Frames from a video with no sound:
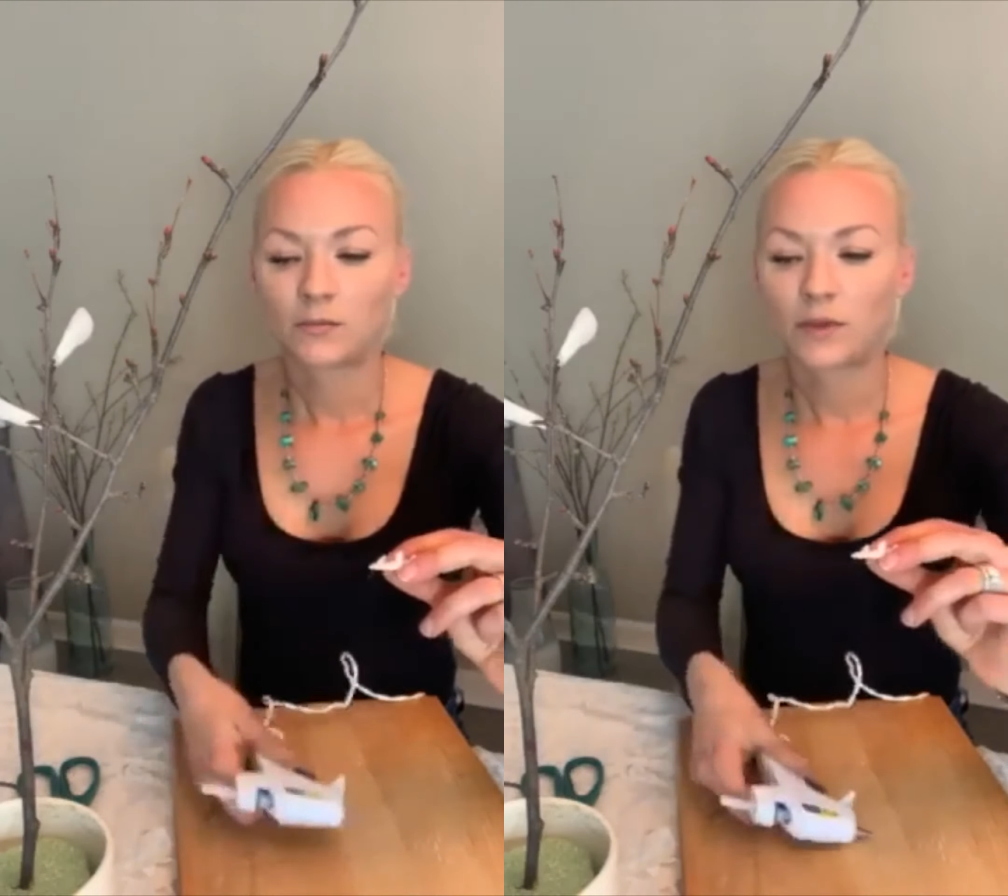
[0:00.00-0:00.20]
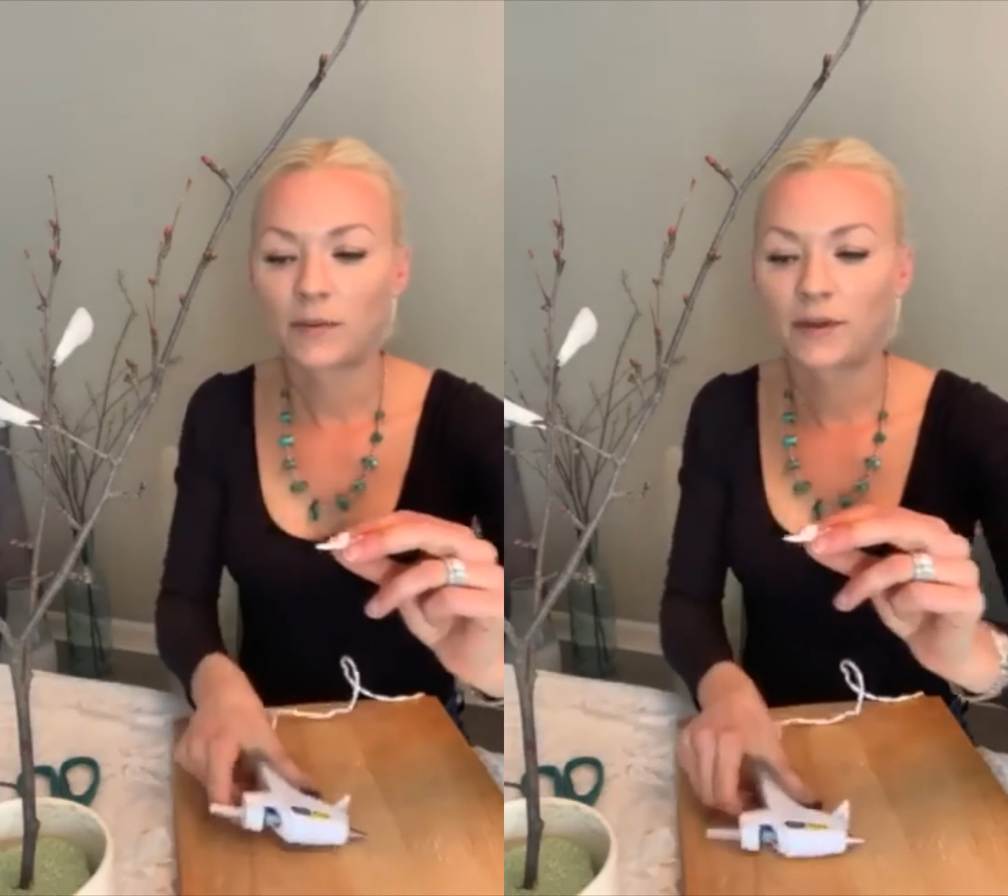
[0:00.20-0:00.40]

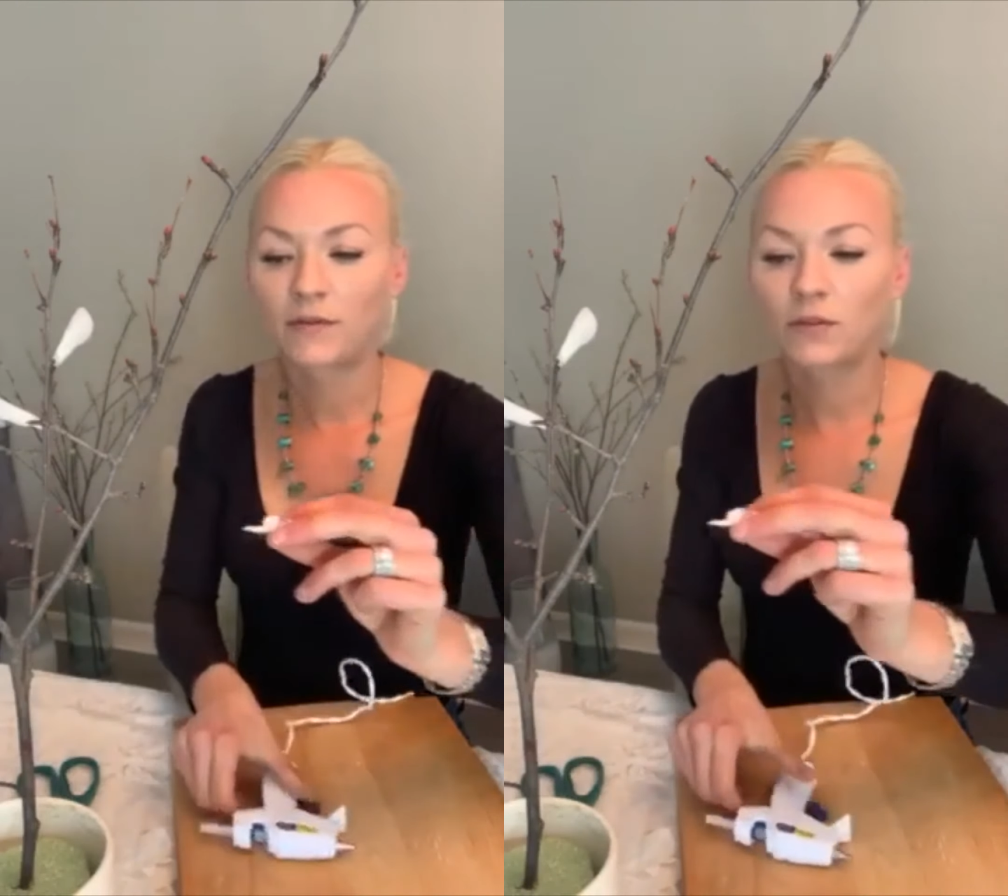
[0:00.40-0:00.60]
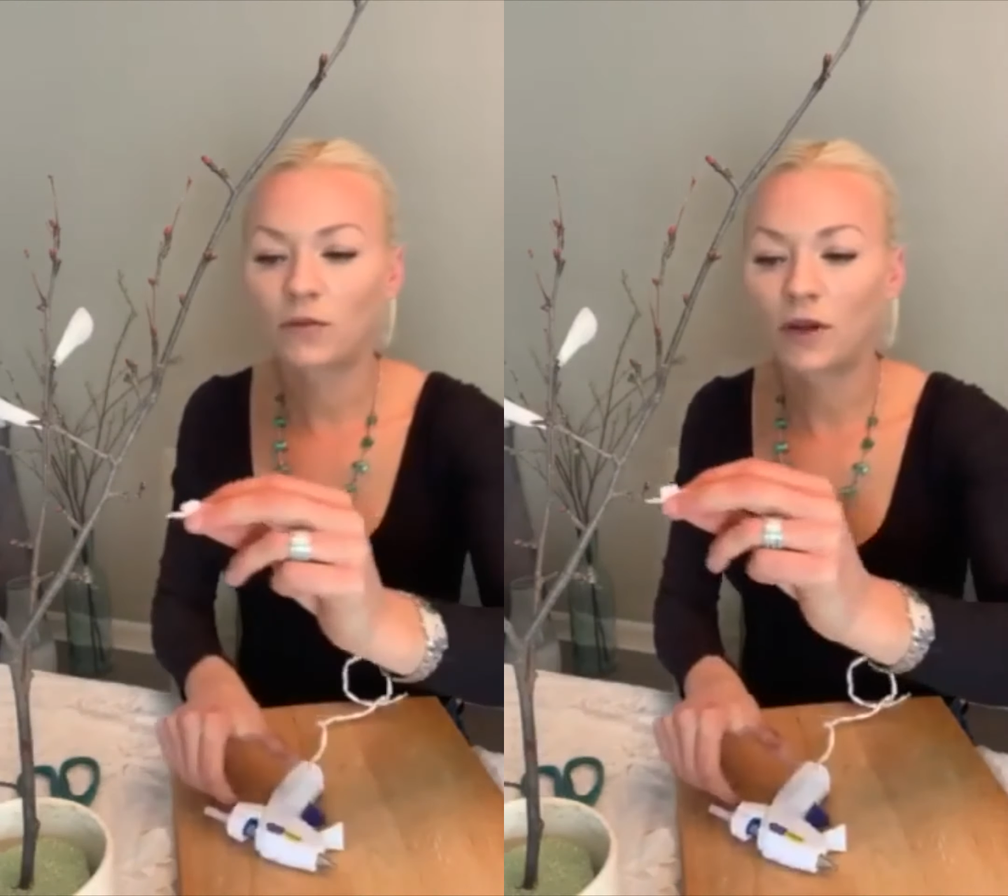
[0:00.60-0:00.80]
Put a bit
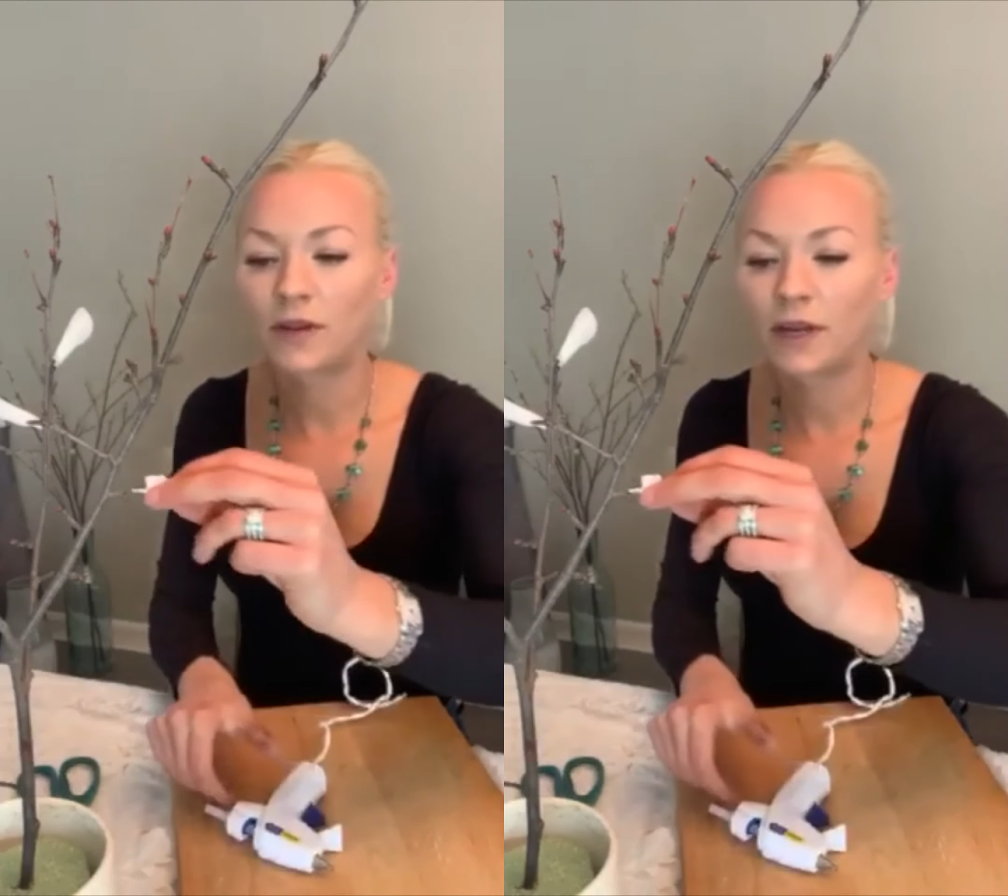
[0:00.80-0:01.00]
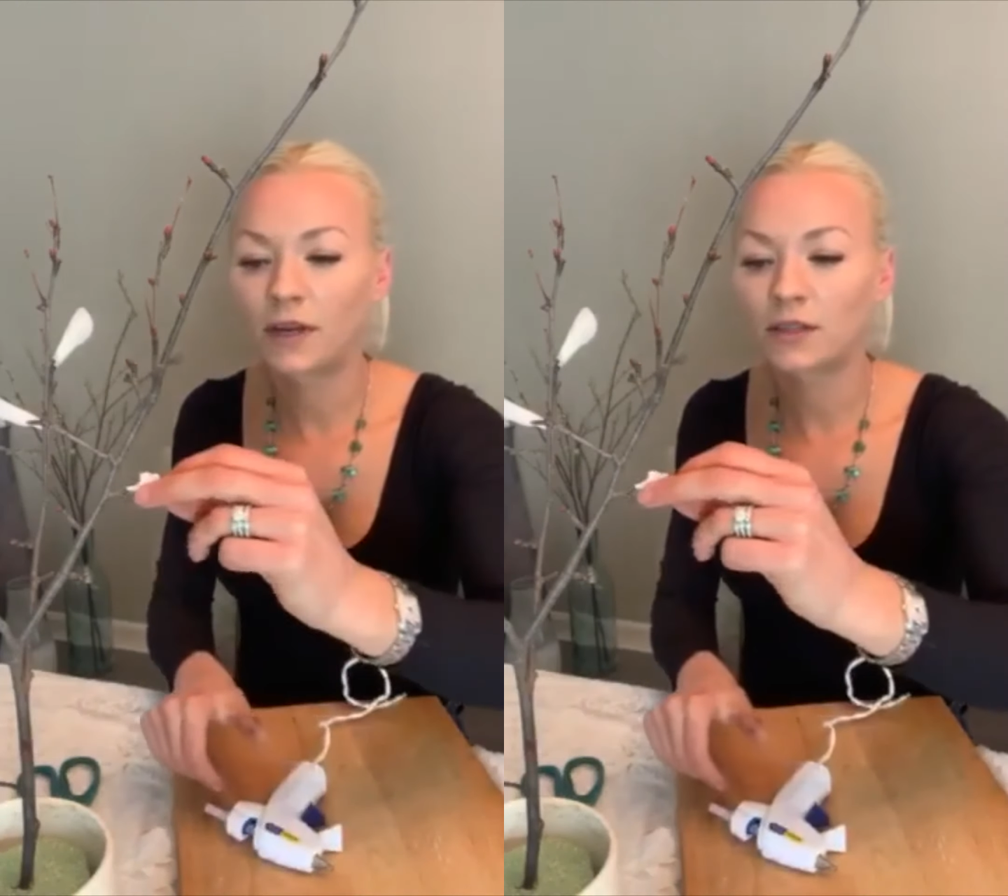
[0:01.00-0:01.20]
of glue on
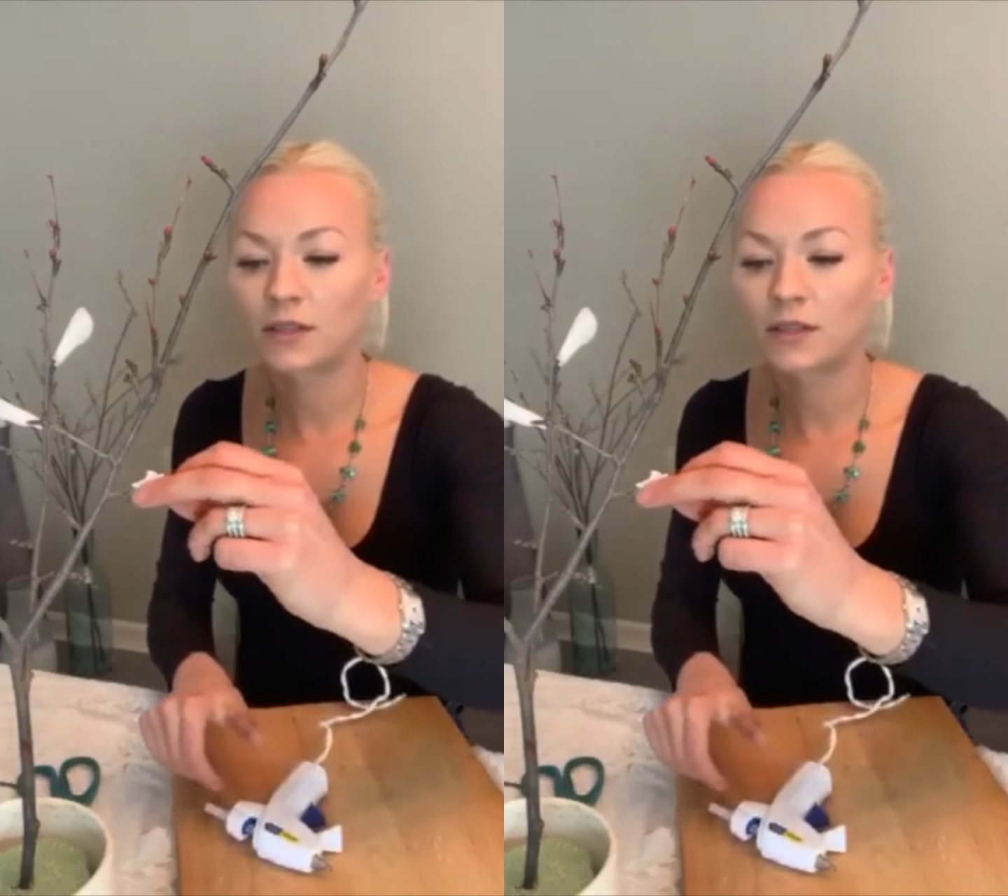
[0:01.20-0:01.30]
there,